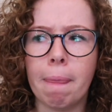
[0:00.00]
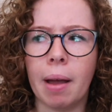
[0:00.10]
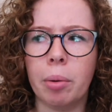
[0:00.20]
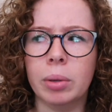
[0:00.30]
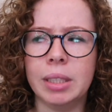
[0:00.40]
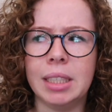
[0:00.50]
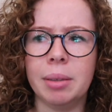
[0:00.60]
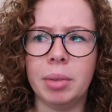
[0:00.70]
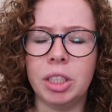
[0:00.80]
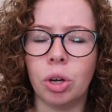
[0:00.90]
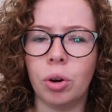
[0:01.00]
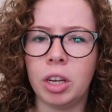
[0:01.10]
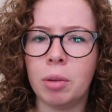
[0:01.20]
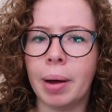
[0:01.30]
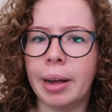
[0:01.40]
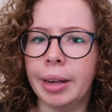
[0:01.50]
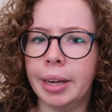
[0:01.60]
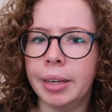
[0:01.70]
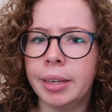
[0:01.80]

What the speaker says: I wanted something to occupy